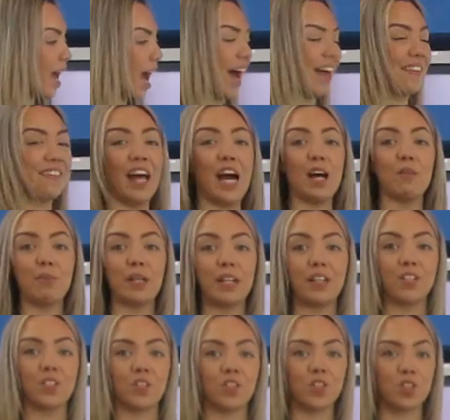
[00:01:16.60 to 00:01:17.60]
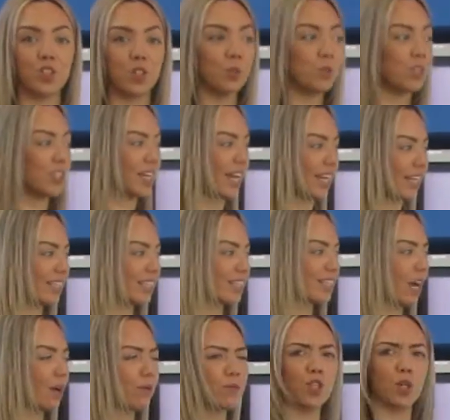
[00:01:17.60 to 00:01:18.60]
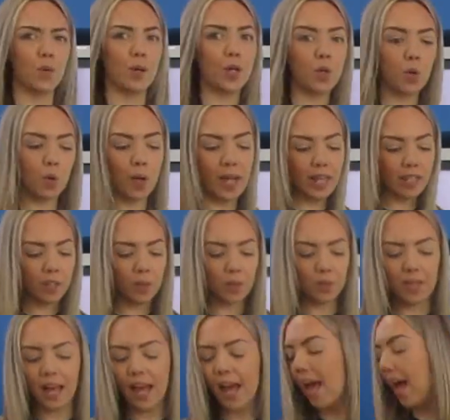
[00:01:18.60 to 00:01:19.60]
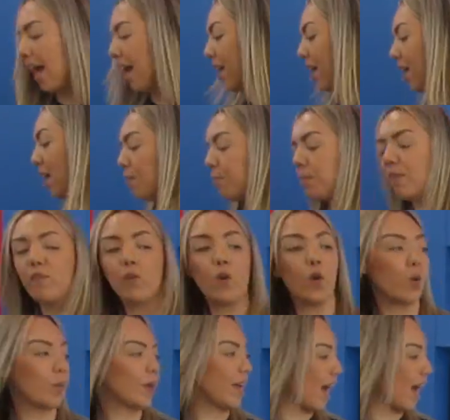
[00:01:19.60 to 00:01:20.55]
And that brings us to today's sounds of a quick look there before we